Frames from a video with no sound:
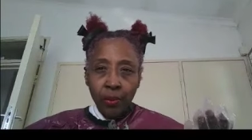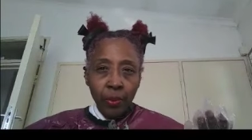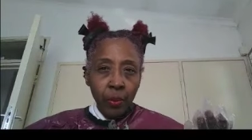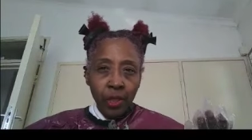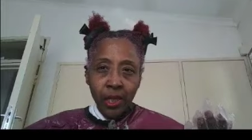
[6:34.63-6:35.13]

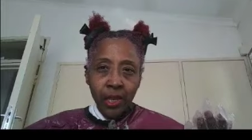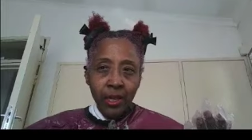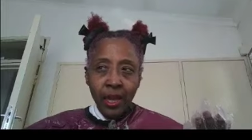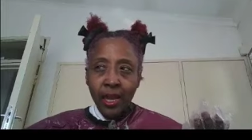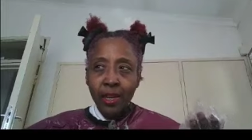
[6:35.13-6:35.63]
people sit under
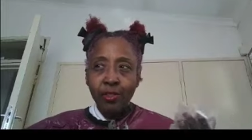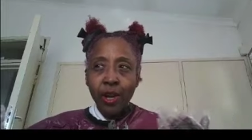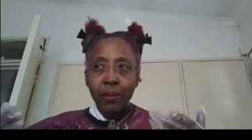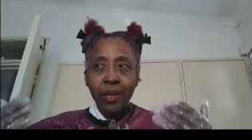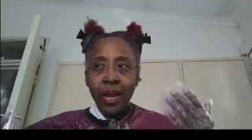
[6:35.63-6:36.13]
the hair
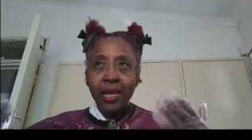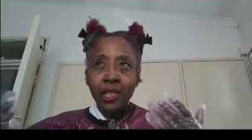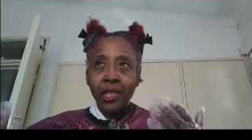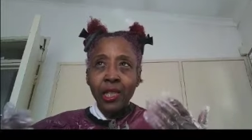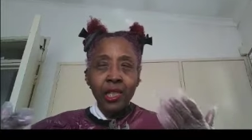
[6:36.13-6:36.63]
dryer, but I
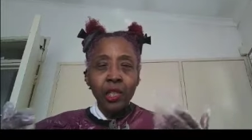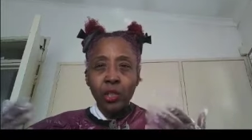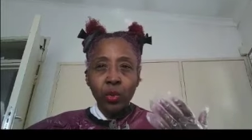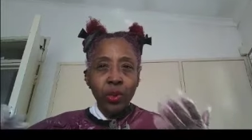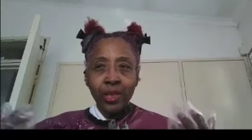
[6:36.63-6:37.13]
just let
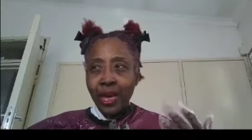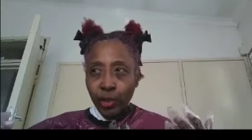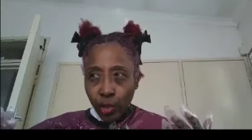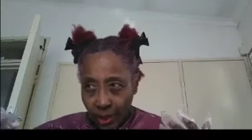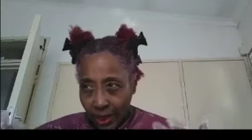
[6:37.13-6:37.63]
it do it
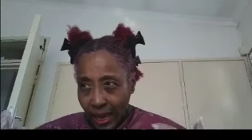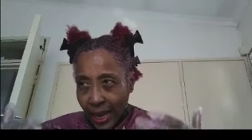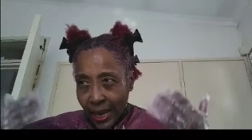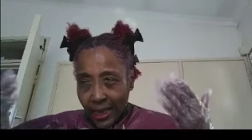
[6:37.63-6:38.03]
naturally.